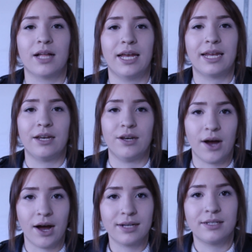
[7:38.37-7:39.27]
I
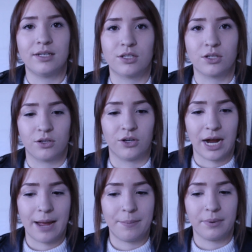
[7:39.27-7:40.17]
cannot
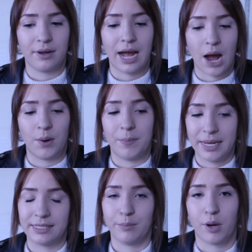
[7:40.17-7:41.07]
describe how
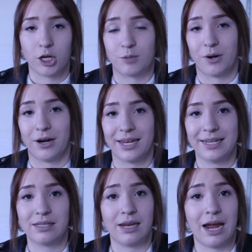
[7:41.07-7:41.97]
amazing Poshmark
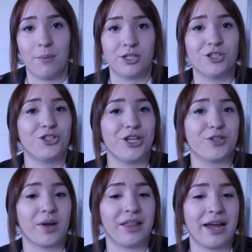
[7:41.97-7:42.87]
is and how much it's
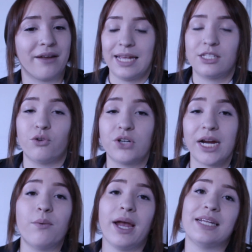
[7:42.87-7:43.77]
changed my life. It's a
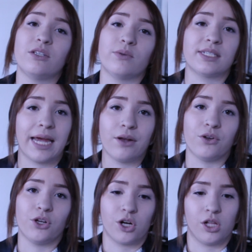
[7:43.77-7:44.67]
great way to
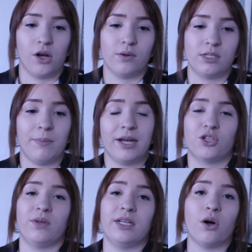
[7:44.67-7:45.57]
recycle your clothes to make
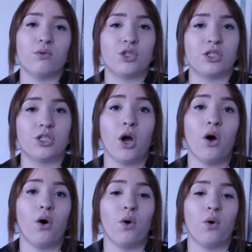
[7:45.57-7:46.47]
sure they don't just
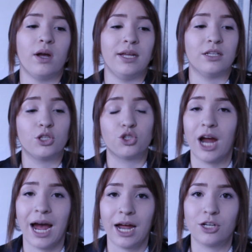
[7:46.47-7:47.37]
go in the
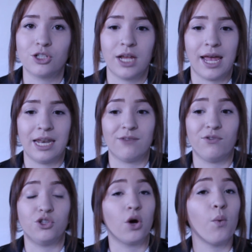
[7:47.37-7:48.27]
trash, and if
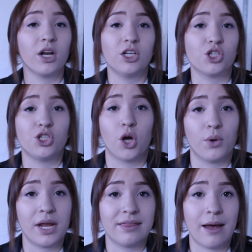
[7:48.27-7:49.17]
you don't want to just
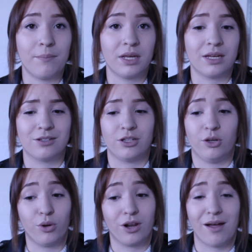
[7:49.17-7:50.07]
donate them because you
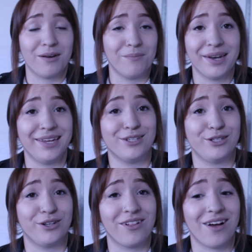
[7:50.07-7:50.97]
put a lot of money
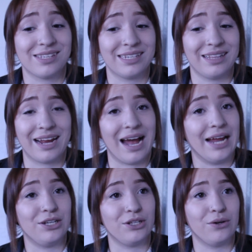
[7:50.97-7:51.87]
into your closet like
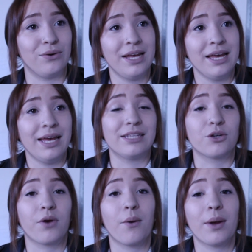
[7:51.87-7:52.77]
I do, it's a
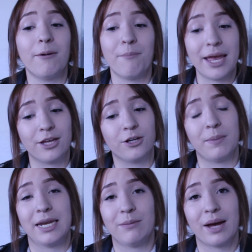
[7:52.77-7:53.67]
great way to make your
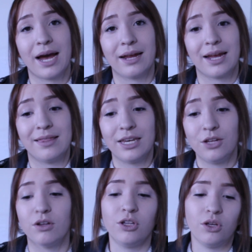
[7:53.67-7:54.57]
money back, and then
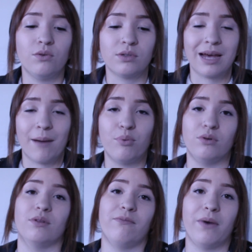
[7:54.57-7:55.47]
you can use that
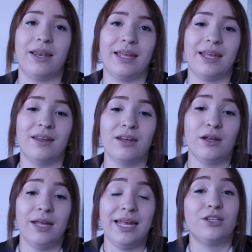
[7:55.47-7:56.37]
pool of money
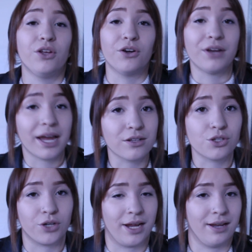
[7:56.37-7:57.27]
into your next
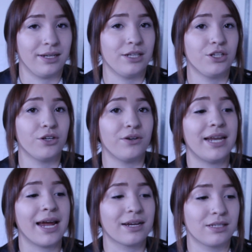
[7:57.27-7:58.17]
trend, into your
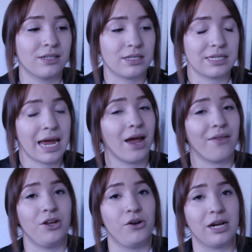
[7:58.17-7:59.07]
next style
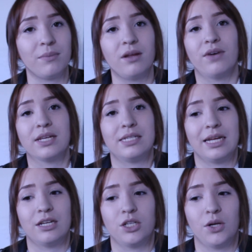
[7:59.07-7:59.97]
that you're going to be investing
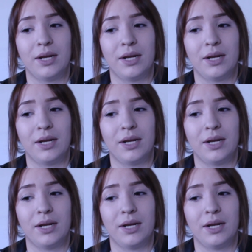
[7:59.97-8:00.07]
into.